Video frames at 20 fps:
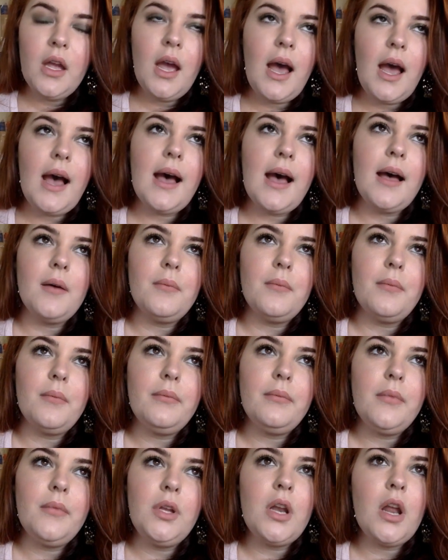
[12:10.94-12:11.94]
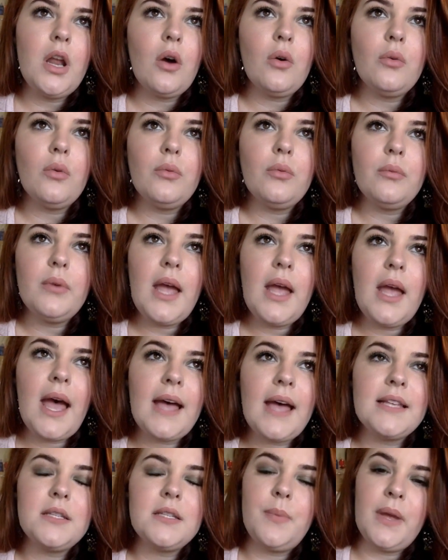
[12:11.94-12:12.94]

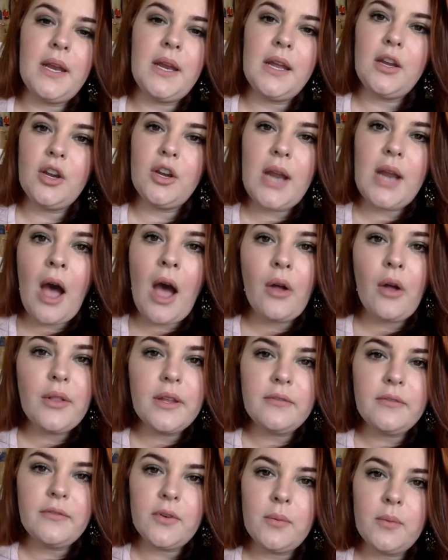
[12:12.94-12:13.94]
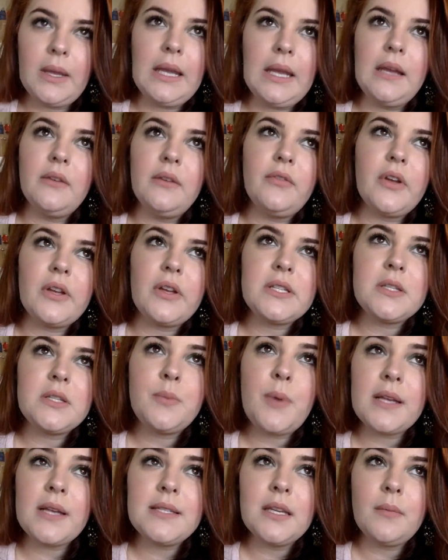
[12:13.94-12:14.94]
Has been a good outlet for me of
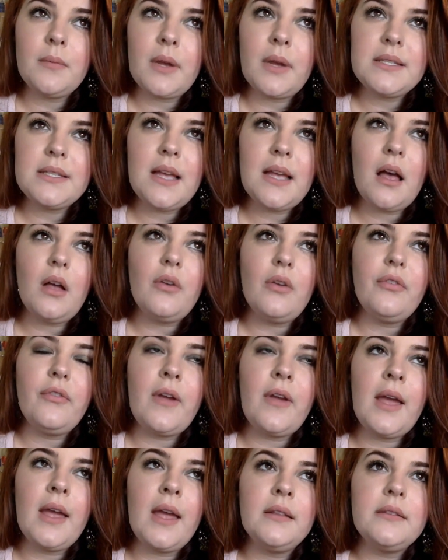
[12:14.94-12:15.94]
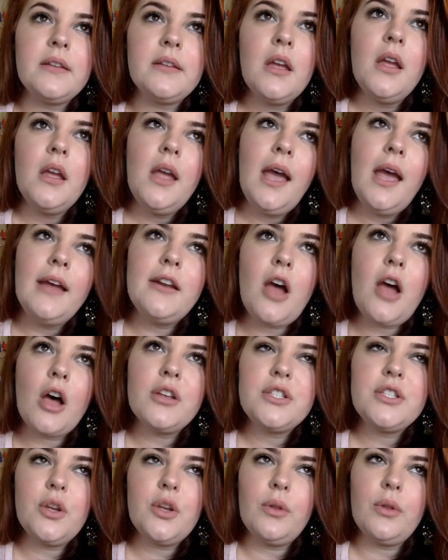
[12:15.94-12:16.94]
expressing myself and
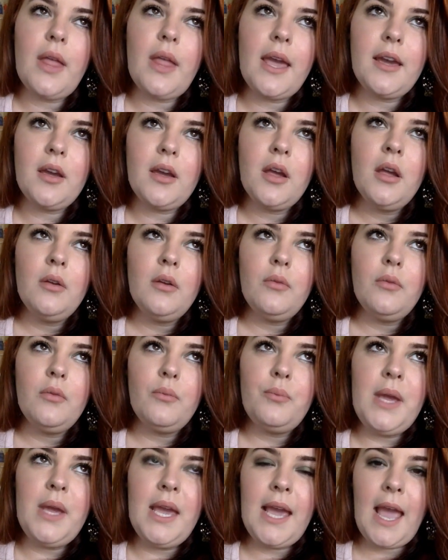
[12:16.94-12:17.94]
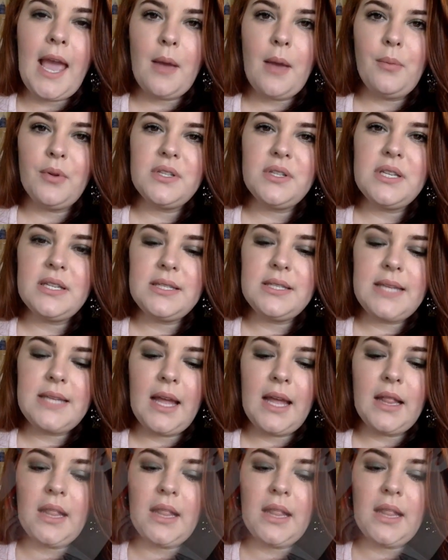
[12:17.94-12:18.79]
also like being able to say